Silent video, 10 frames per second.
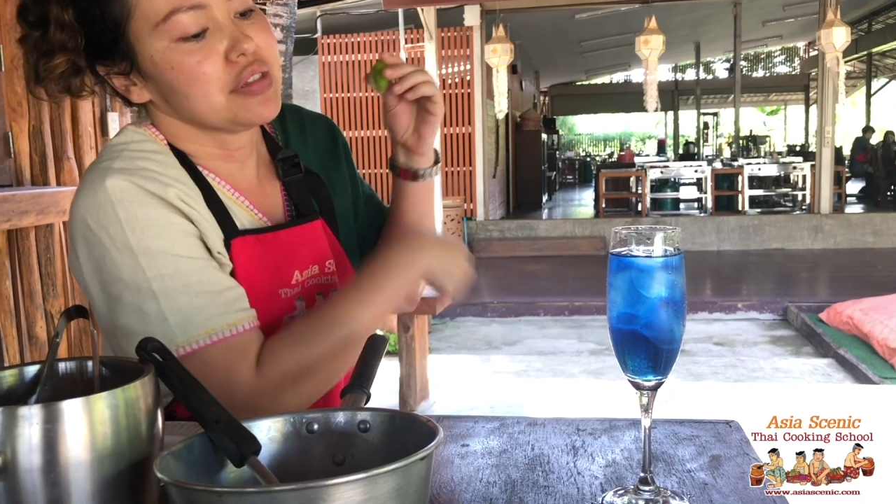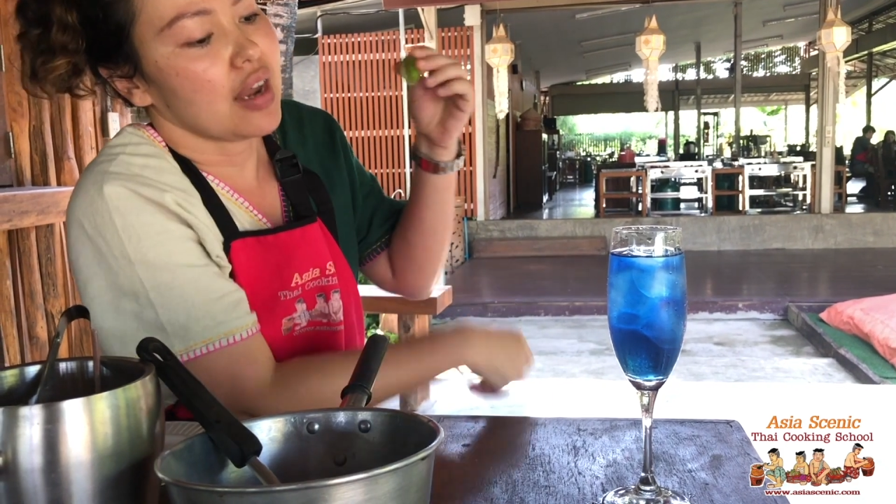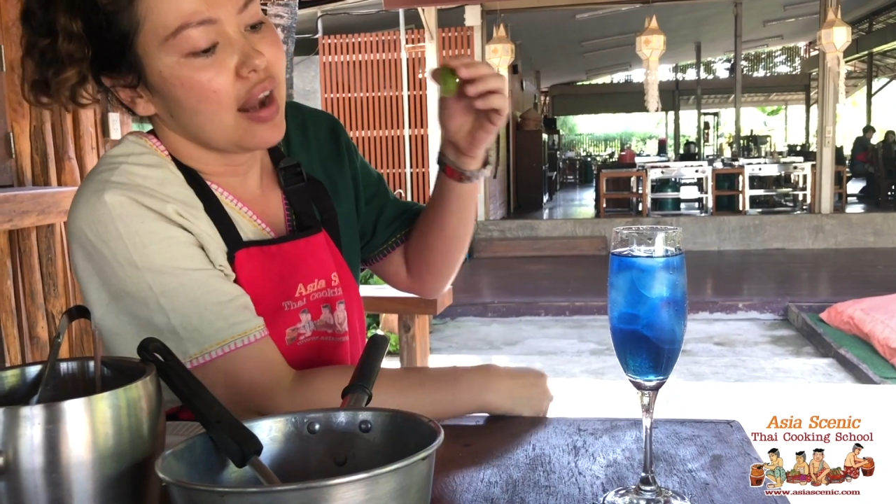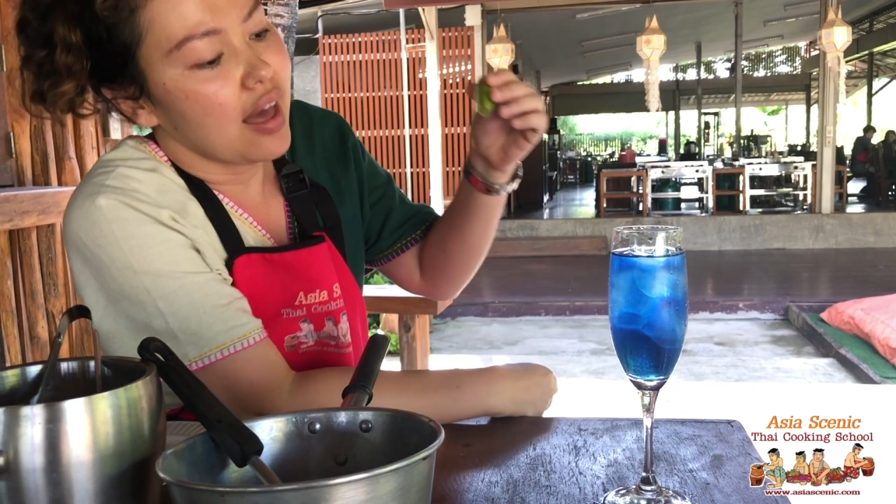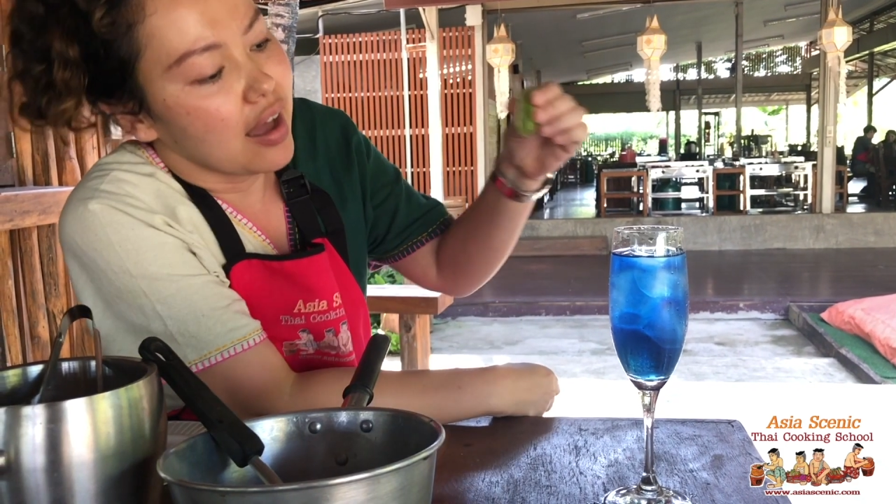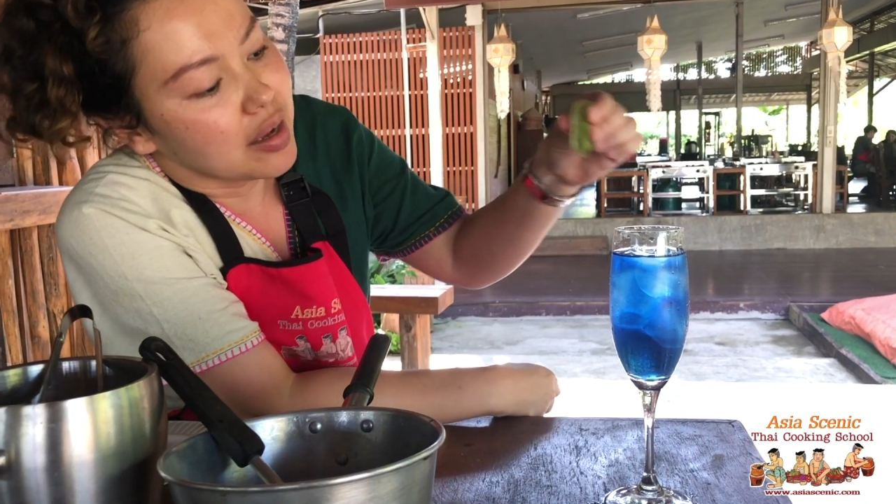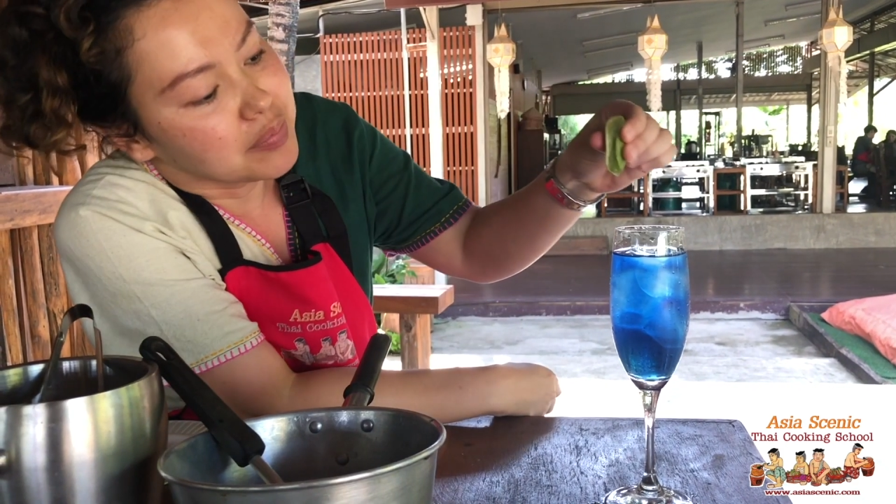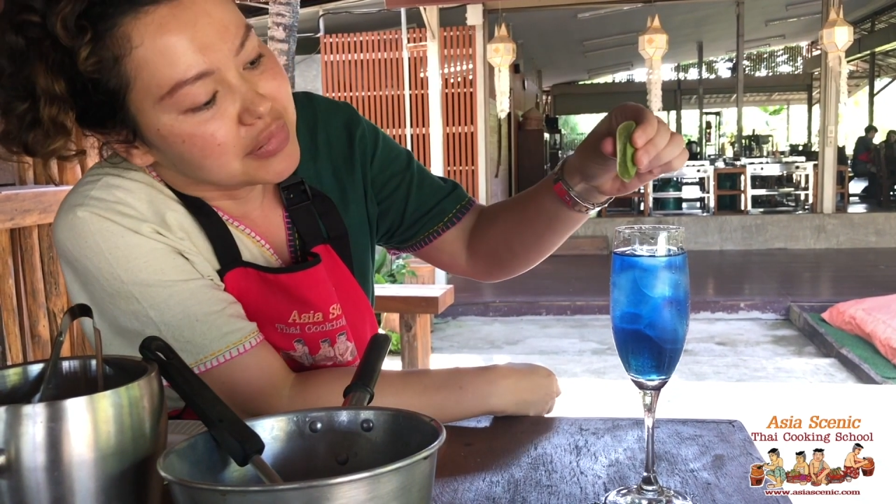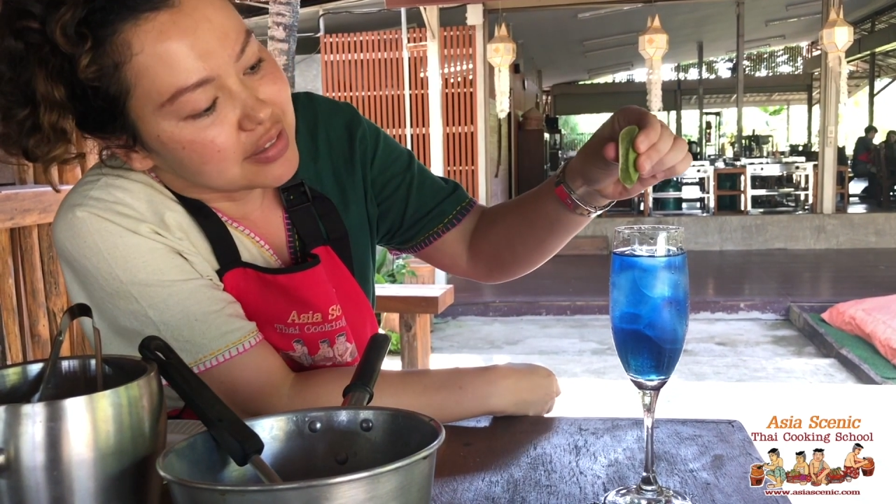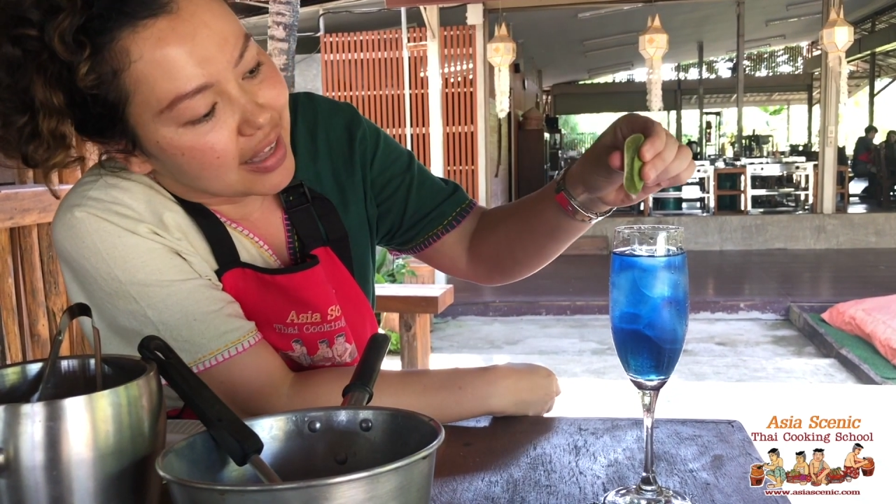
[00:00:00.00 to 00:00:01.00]
the
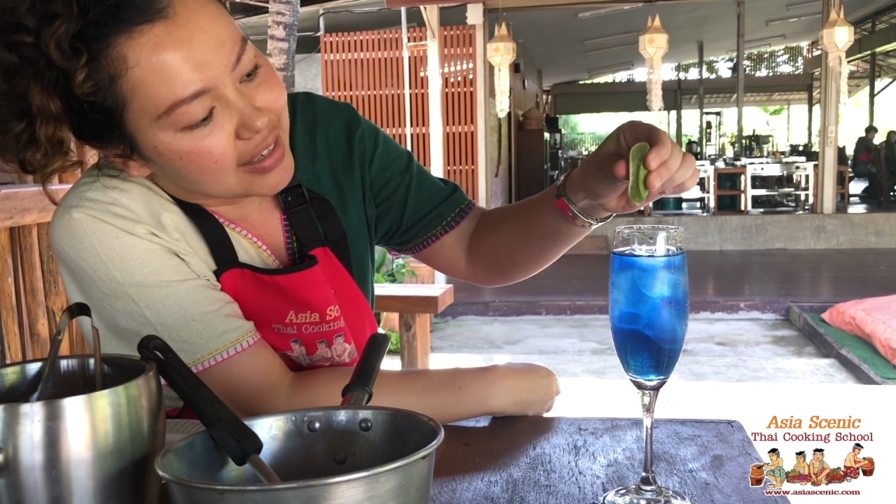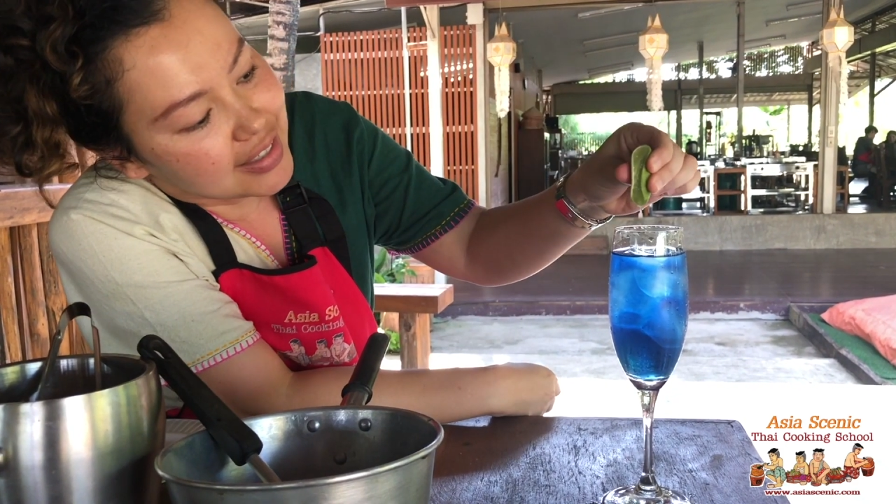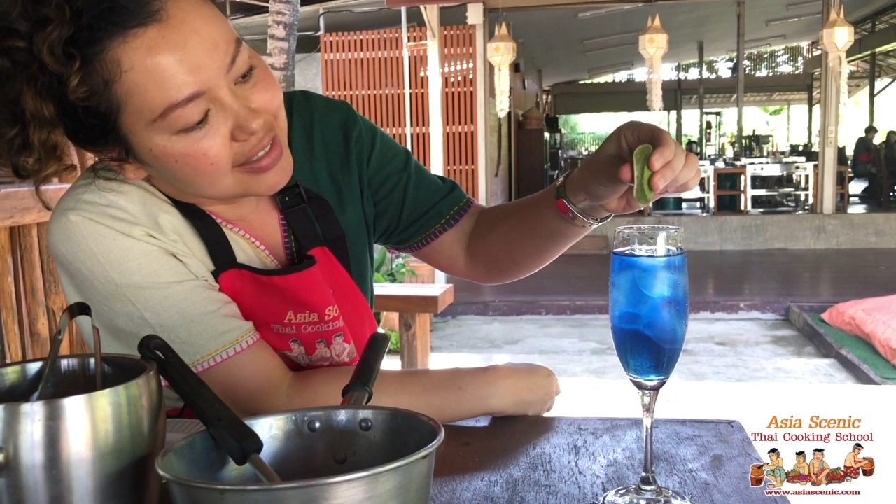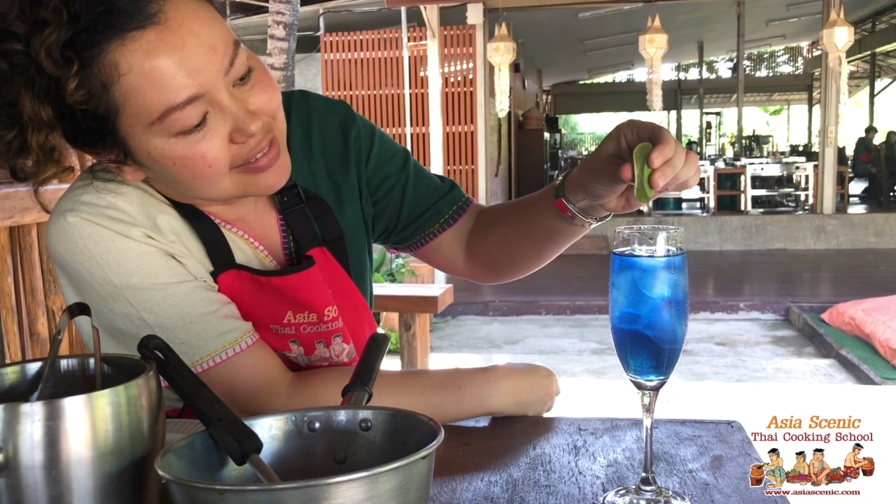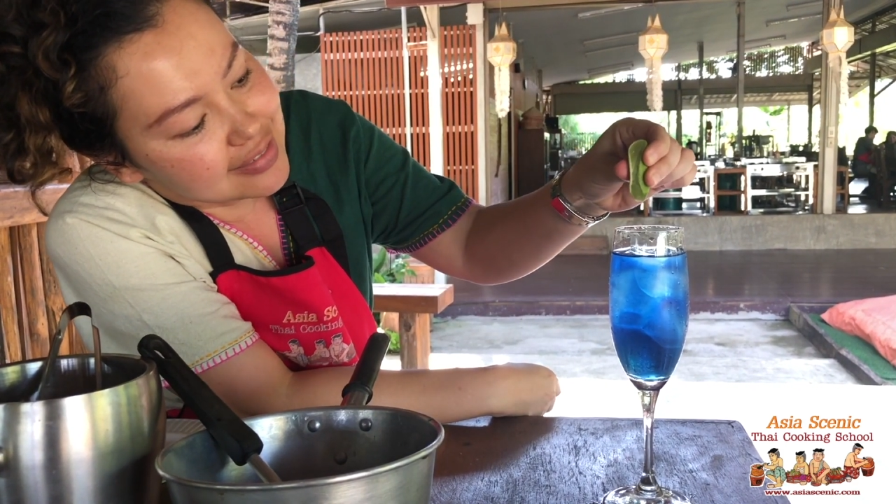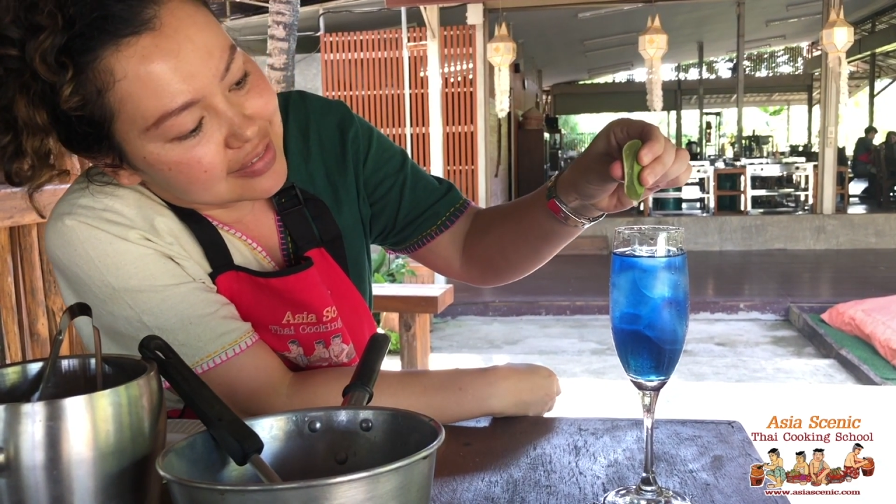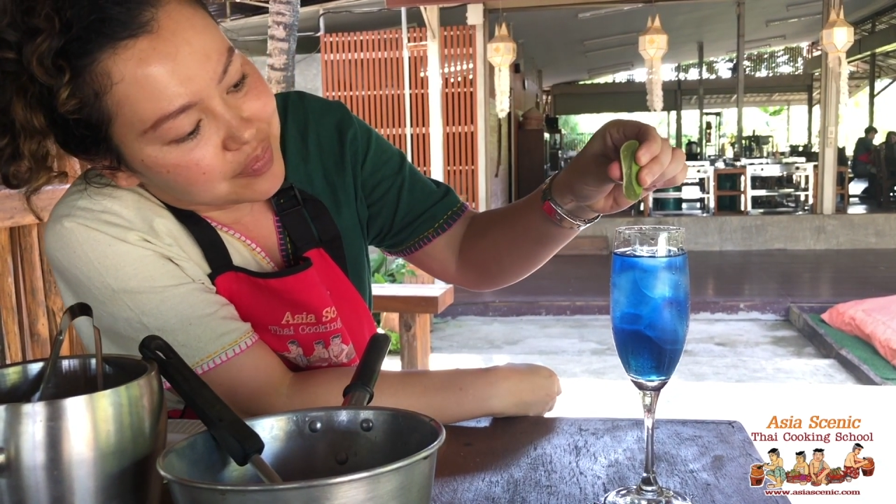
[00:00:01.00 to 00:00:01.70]
lime like this.